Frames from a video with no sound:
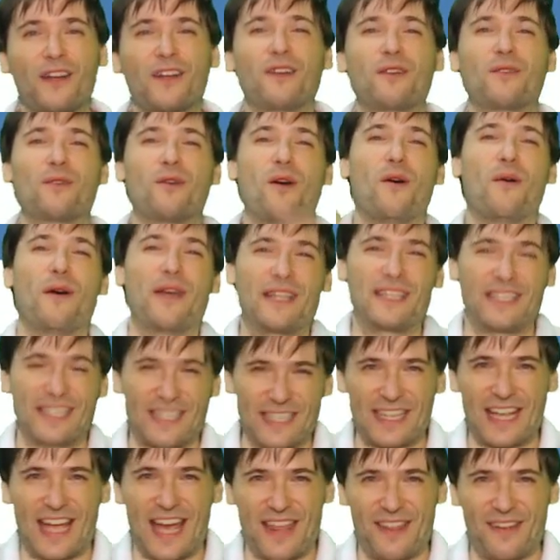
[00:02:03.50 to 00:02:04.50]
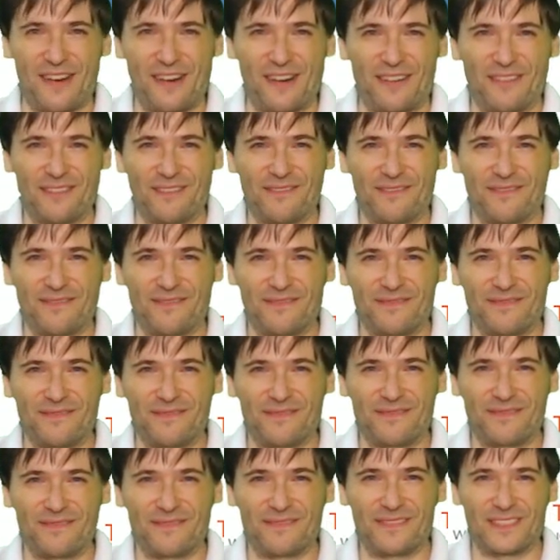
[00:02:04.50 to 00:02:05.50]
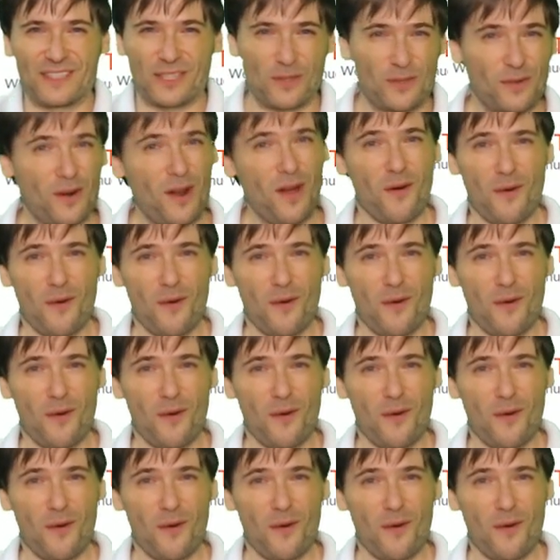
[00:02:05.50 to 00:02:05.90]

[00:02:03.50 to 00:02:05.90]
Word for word: growing together. So grow